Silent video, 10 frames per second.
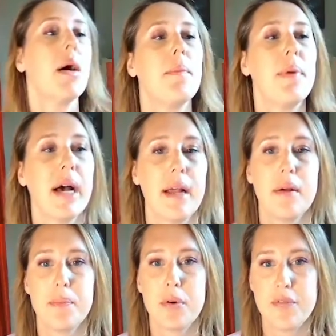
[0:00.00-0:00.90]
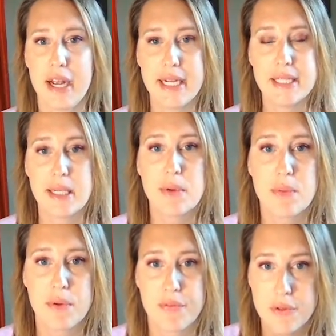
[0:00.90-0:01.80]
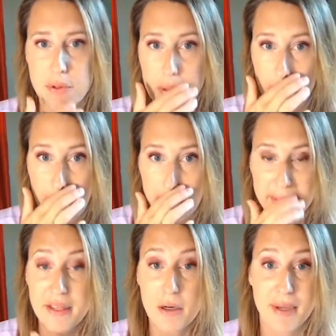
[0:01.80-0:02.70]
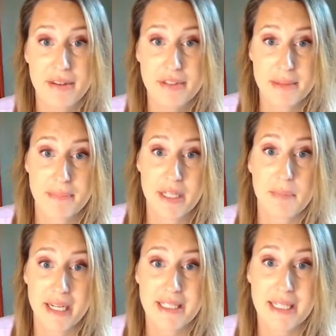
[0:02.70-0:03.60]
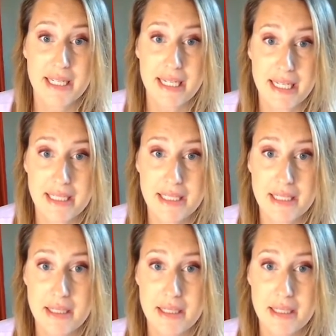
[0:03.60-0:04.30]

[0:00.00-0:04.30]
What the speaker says: But providing someone with food, their basic needs,